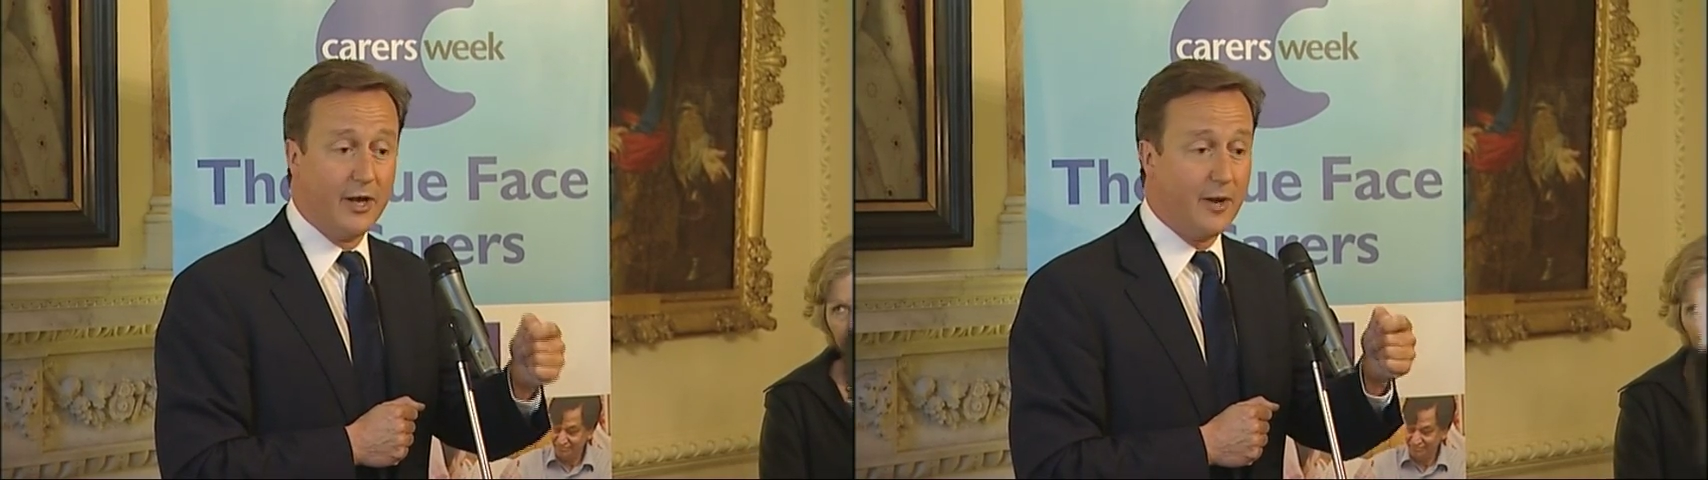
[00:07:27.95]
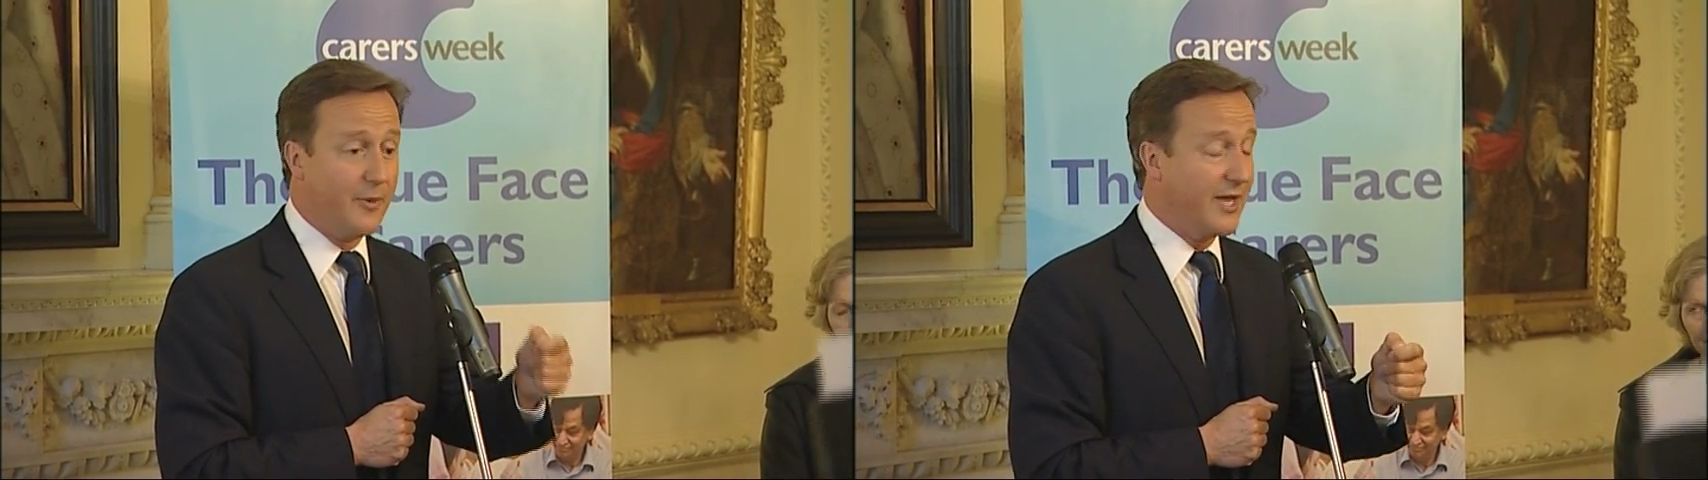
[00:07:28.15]

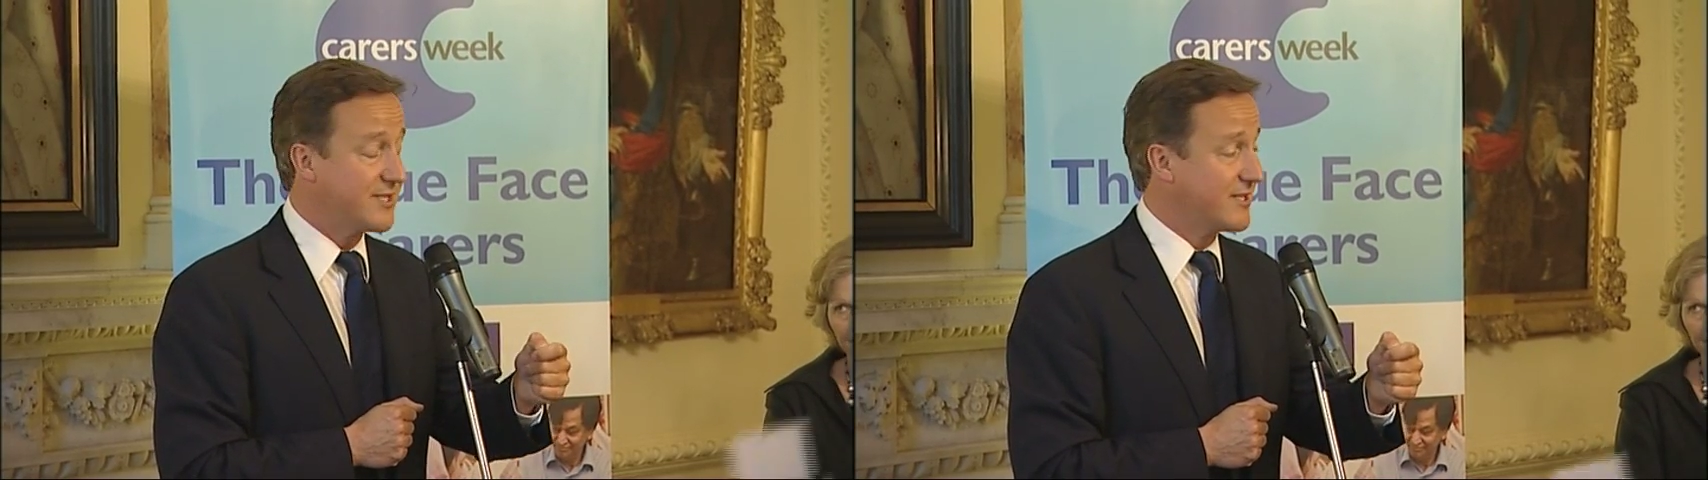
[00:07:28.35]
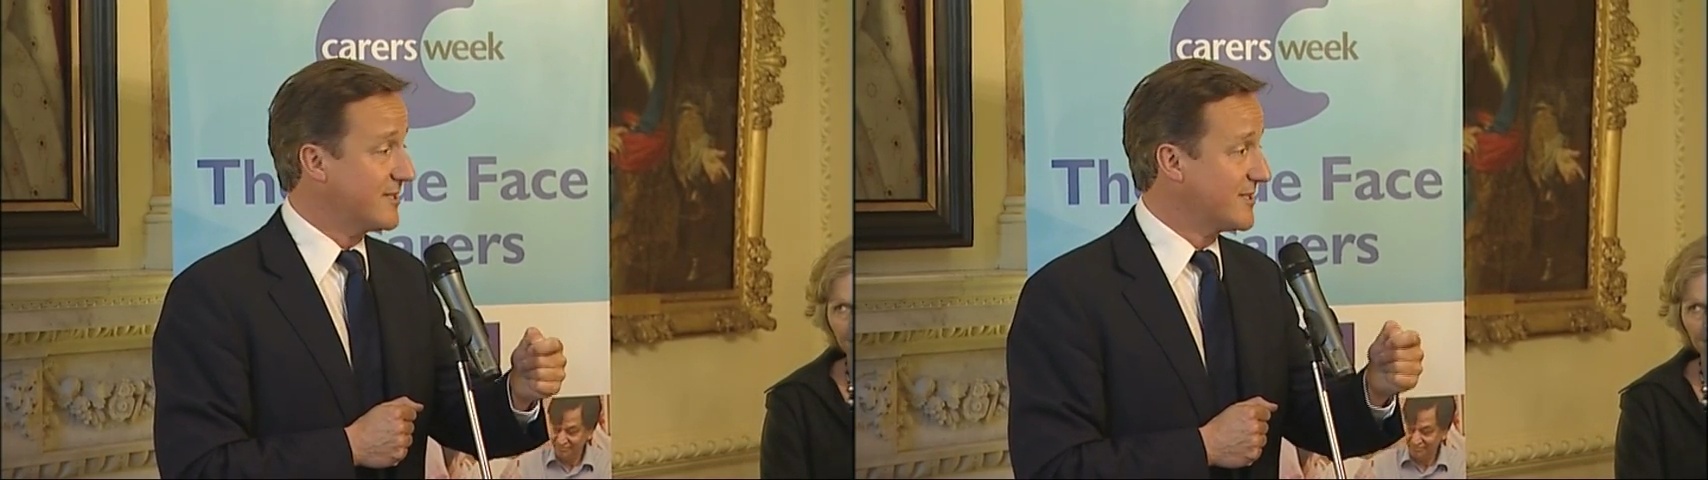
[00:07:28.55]
our
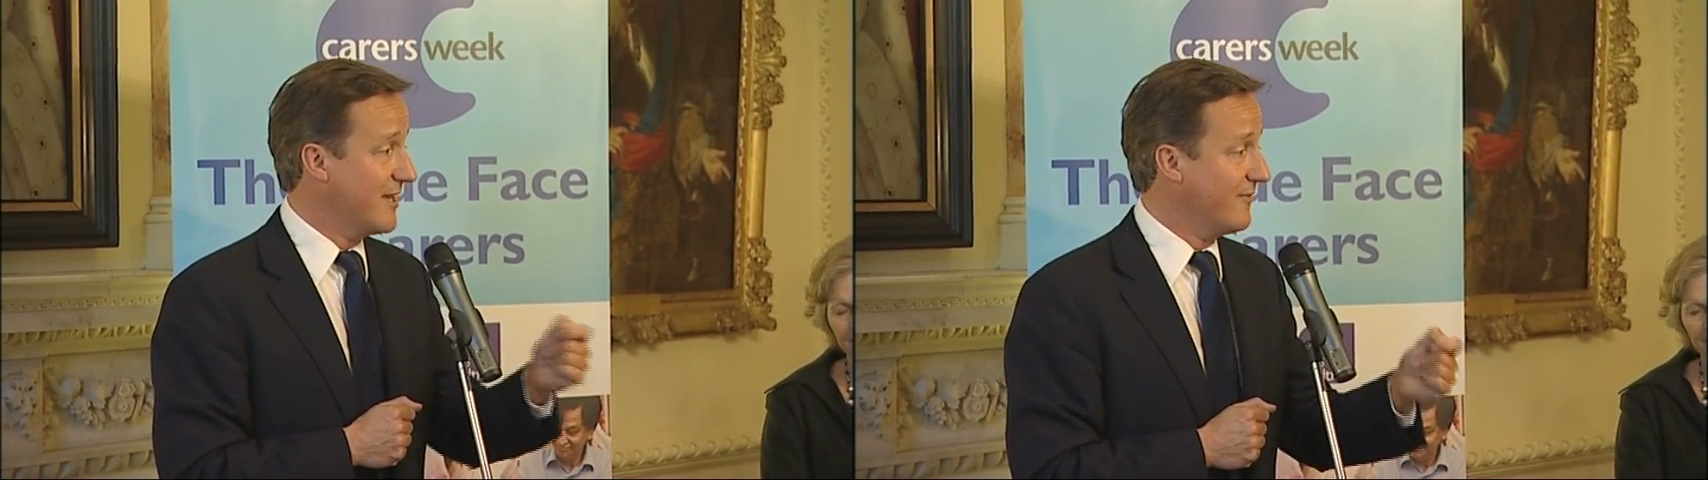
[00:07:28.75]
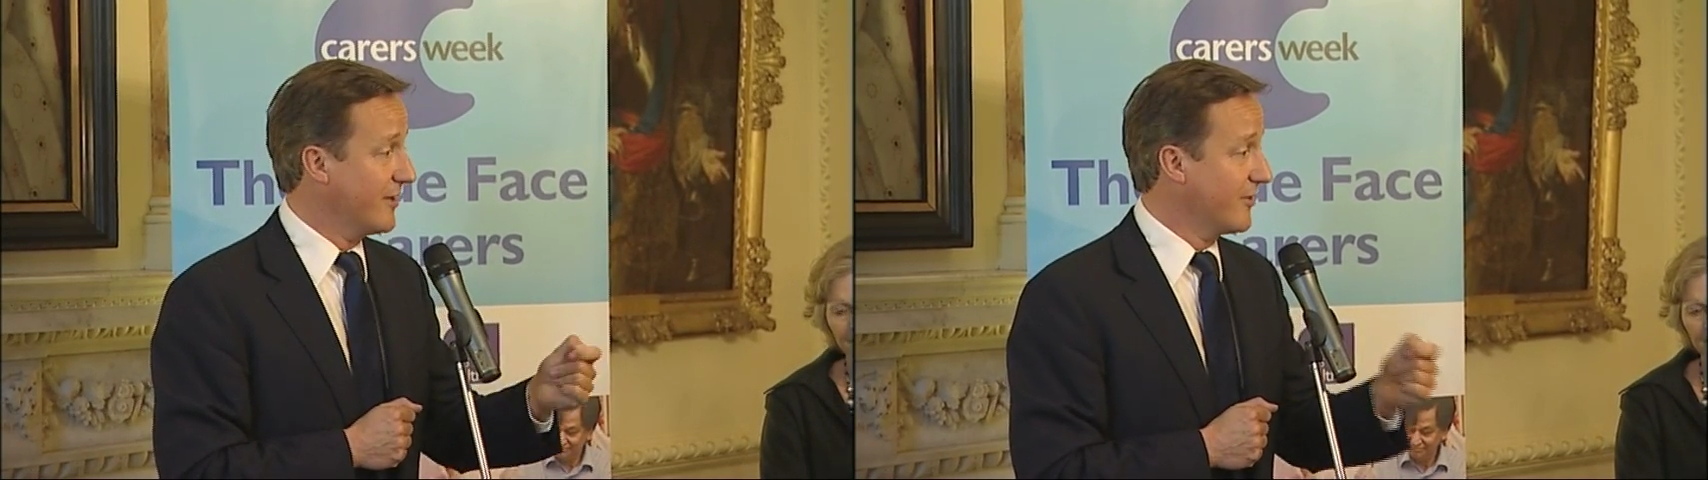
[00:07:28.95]
best and
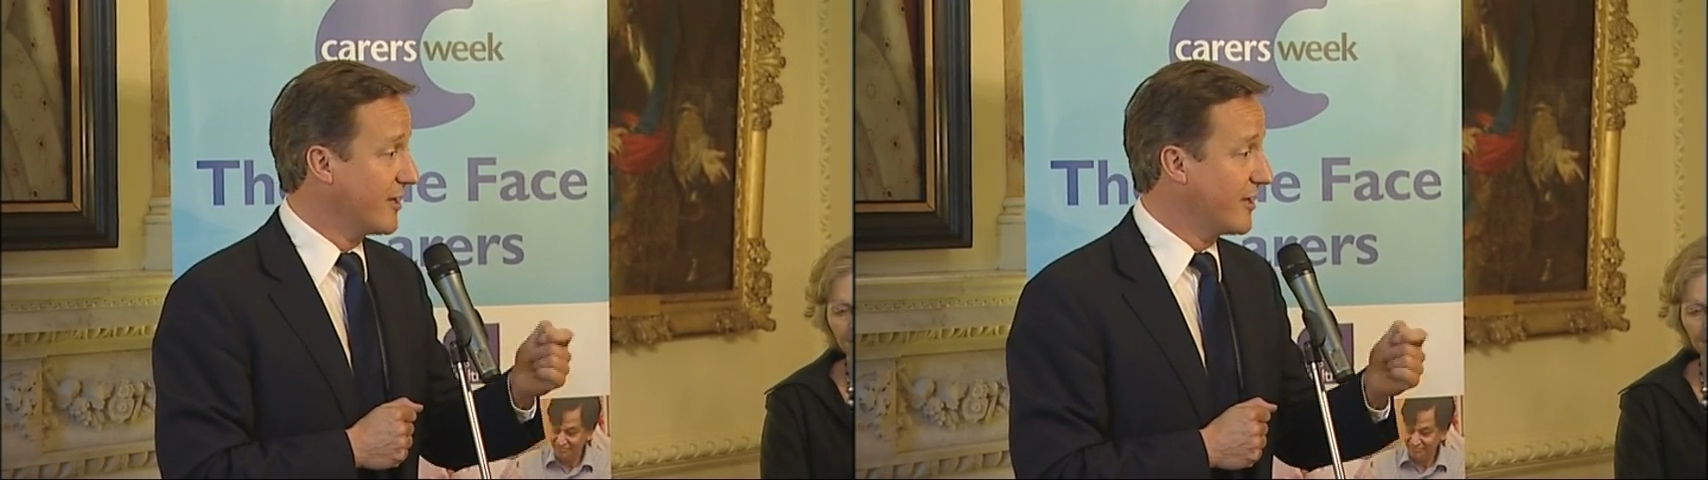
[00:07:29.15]
saving the